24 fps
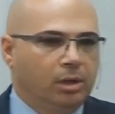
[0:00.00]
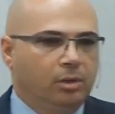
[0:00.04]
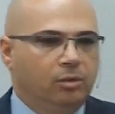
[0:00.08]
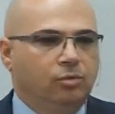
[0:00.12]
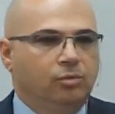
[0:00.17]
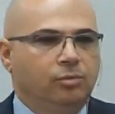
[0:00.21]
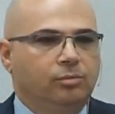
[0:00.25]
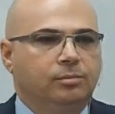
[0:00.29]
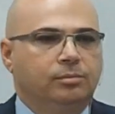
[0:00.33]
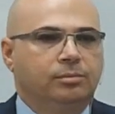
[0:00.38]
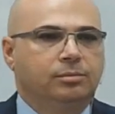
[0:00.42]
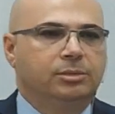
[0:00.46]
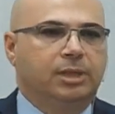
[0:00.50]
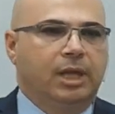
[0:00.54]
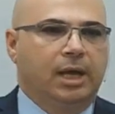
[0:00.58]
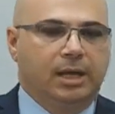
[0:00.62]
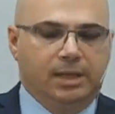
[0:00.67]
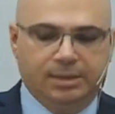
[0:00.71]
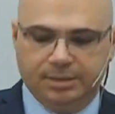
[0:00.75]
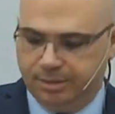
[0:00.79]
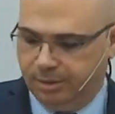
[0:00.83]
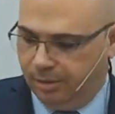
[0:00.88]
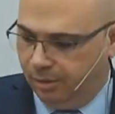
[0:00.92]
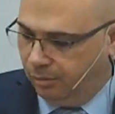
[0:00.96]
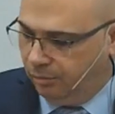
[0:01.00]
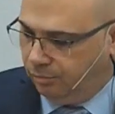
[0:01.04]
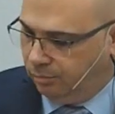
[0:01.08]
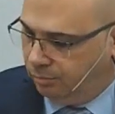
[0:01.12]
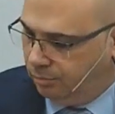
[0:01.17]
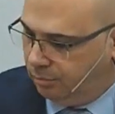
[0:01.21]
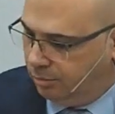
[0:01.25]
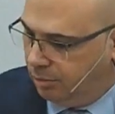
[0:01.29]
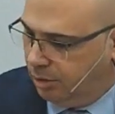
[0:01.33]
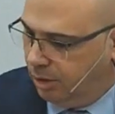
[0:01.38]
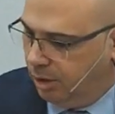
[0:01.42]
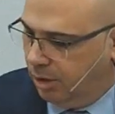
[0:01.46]
if looked
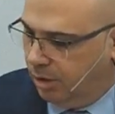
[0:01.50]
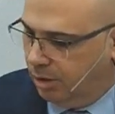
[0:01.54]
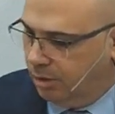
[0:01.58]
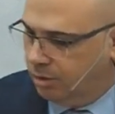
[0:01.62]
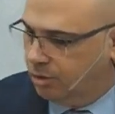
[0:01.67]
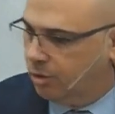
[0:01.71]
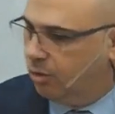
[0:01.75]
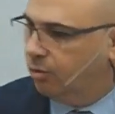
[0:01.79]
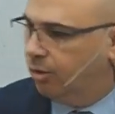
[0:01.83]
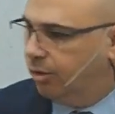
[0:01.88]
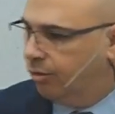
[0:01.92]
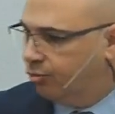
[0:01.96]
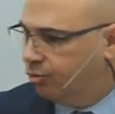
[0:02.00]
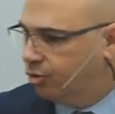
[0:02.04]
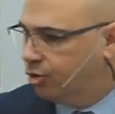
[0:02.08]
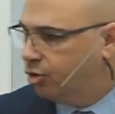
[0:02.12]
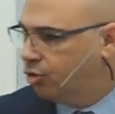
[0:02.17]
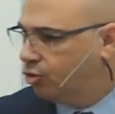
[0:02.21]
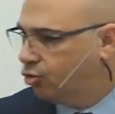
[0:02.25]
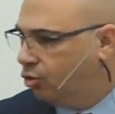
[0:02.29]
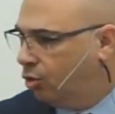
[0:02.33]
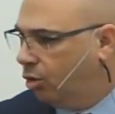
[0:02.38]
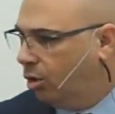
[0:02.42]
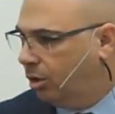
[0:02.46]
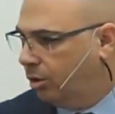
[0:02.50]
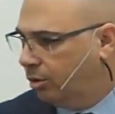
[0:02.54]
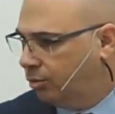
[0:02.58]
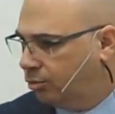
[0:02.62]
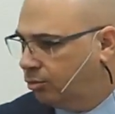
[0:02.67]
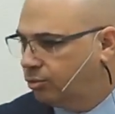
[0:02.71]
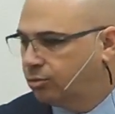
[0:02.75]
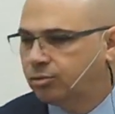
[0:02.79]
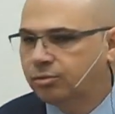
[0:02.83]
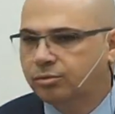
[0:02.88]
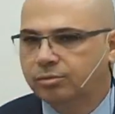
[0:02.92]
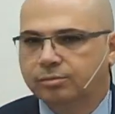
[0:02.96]
through human
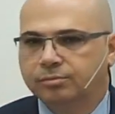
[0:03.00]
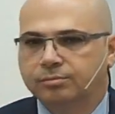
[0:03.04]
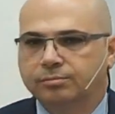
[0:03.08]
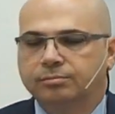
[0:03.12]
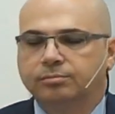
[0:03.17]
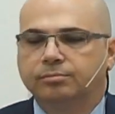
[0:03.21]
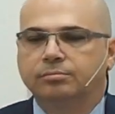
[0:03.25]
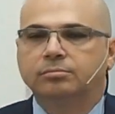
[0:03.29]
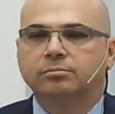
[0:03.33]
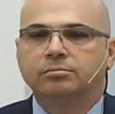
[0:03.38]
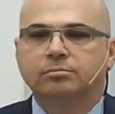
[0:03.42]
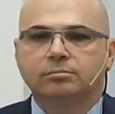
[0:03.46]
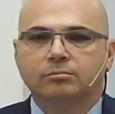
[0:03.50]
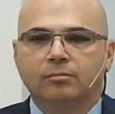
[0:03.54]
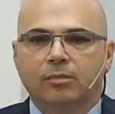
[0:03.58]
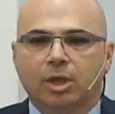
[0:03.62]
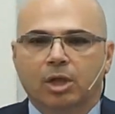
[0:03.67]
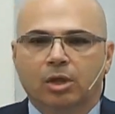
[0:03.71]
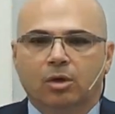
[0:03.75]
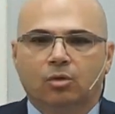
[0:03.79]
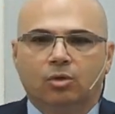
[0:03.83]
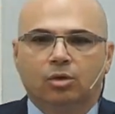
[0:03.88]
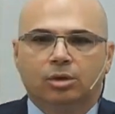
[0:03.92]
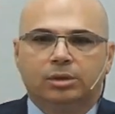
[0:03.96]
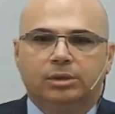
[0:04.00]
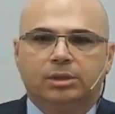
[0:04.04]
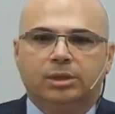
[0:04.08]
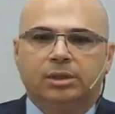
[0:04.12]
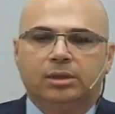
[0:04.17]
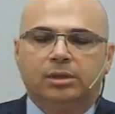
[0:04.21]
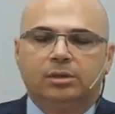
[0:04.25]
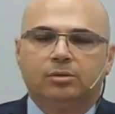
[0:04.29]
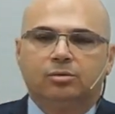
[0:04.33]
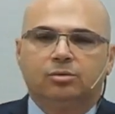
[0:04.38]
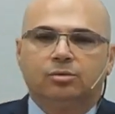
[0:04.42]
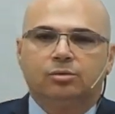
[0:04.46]
Eyes and Reason, they are historical
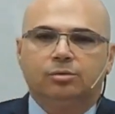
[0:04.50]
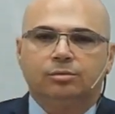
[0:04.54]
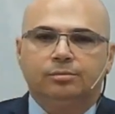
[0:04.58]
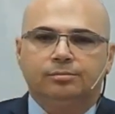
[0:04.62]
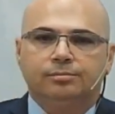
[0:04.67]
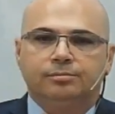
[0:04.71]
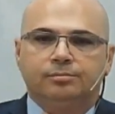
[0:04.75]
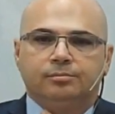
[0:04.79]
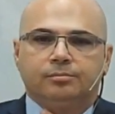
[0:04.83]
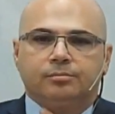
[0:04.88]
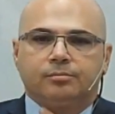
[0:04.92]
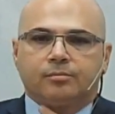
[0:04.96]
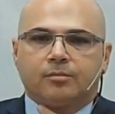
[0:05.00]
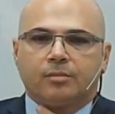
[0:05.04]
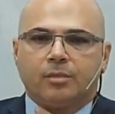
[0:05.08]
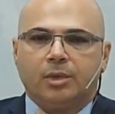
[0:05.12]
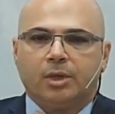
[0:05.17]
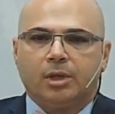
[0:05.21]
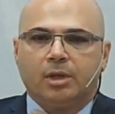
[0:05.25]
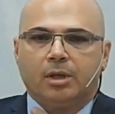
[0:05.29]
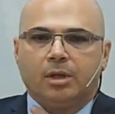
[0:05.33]
books. So